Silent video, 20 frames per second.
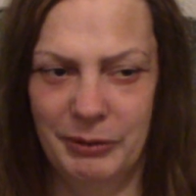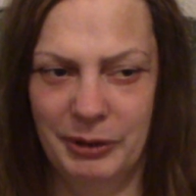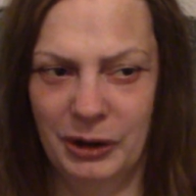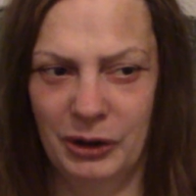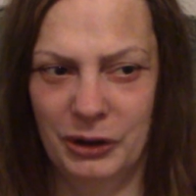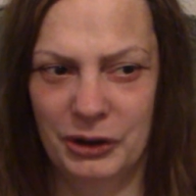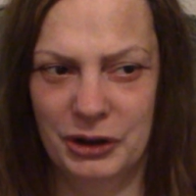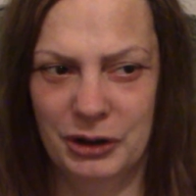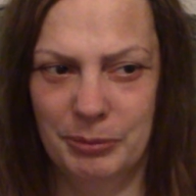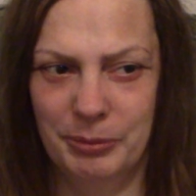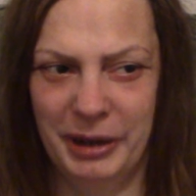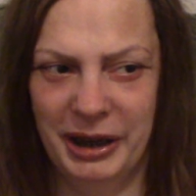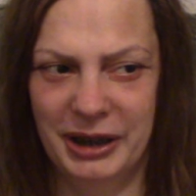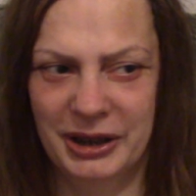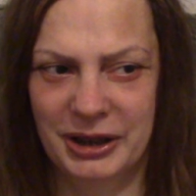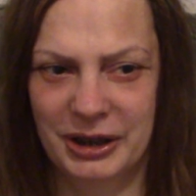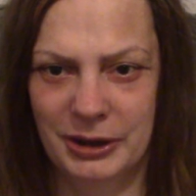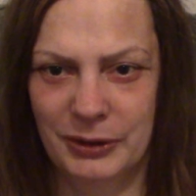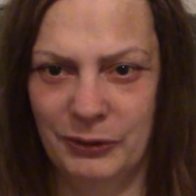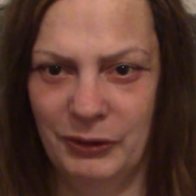It also
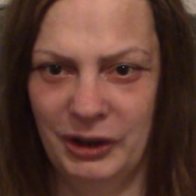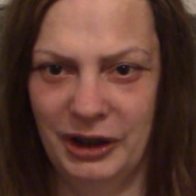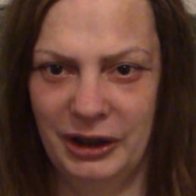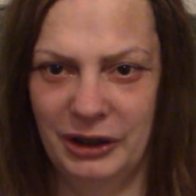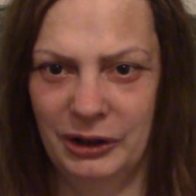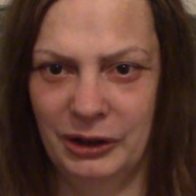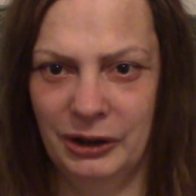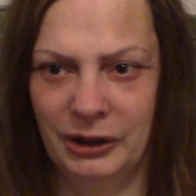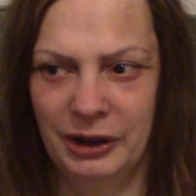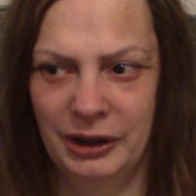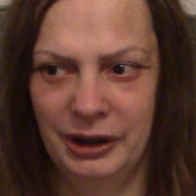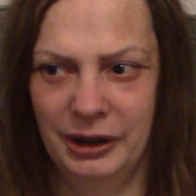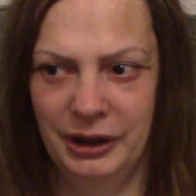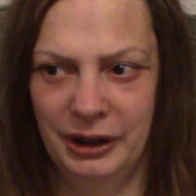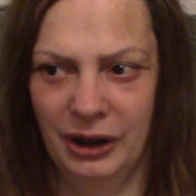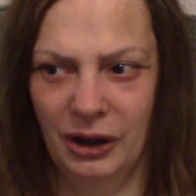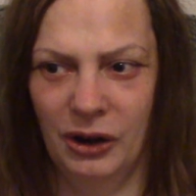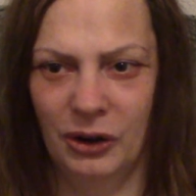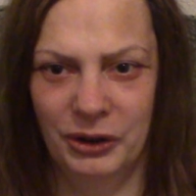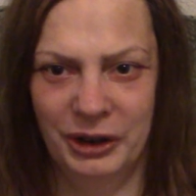makes us feel
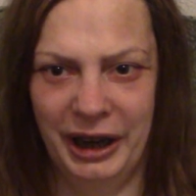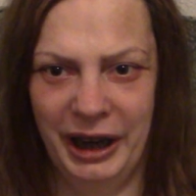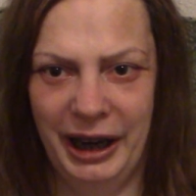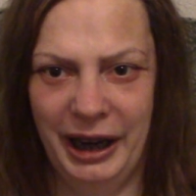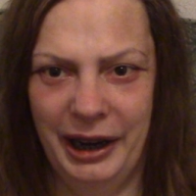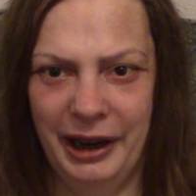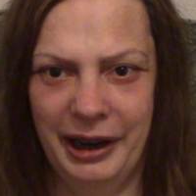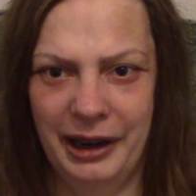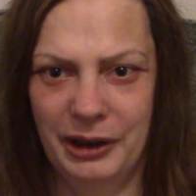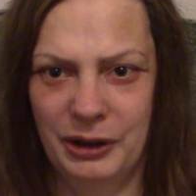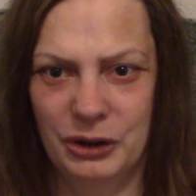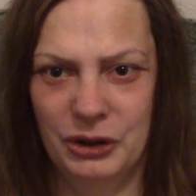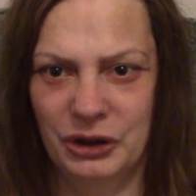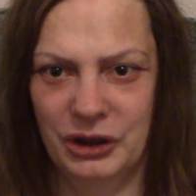on edge,